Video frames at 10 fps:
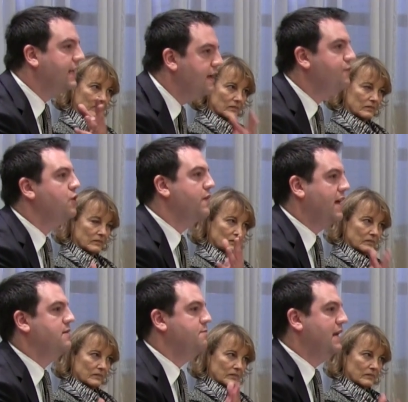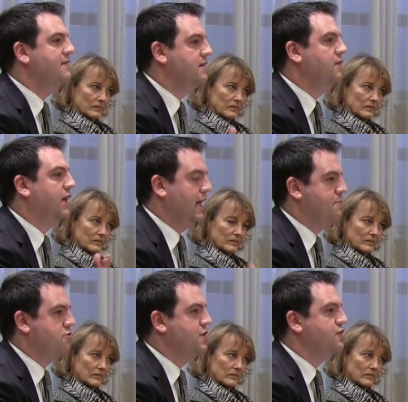Speaker 1: give you that ability of
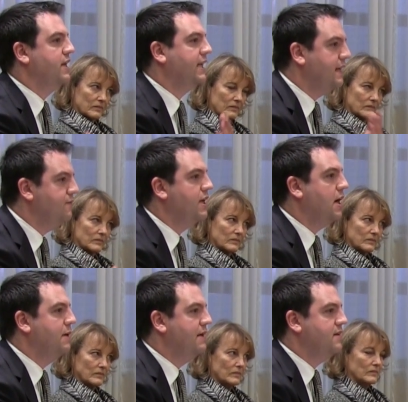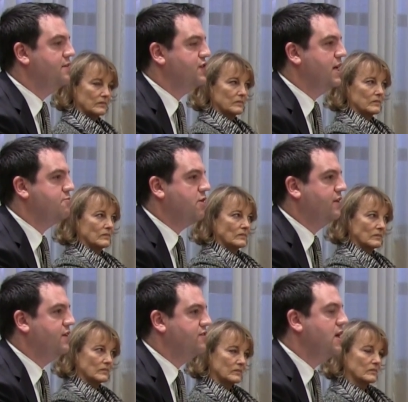collaboration, they give you that ability of shared
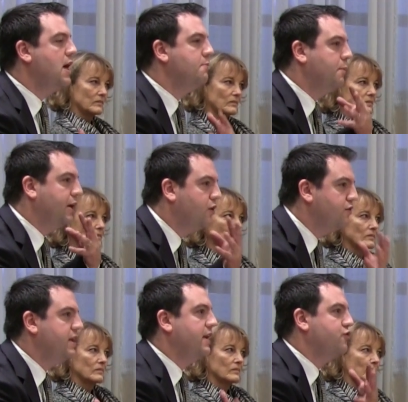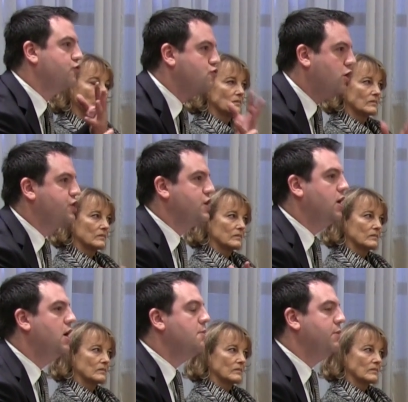practice, but because of their
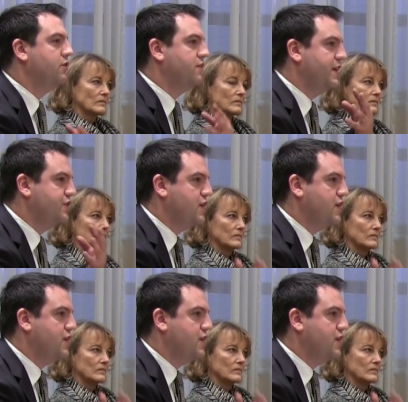structure, because of their